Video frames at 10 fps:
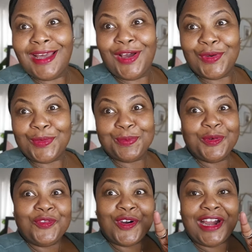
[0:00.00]
Oh,
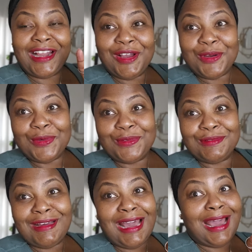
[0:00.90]
before I go,
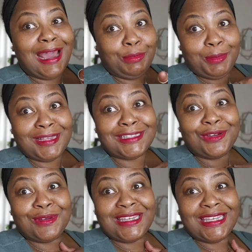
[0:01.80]
I'm about to
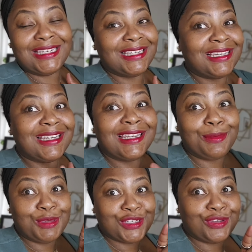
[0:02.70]
go eat. Let
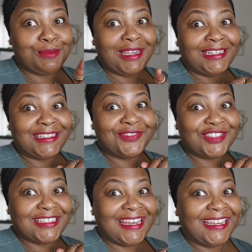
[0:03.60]
me show you my lunch for
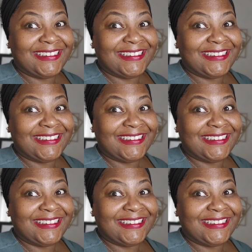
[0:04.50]
today.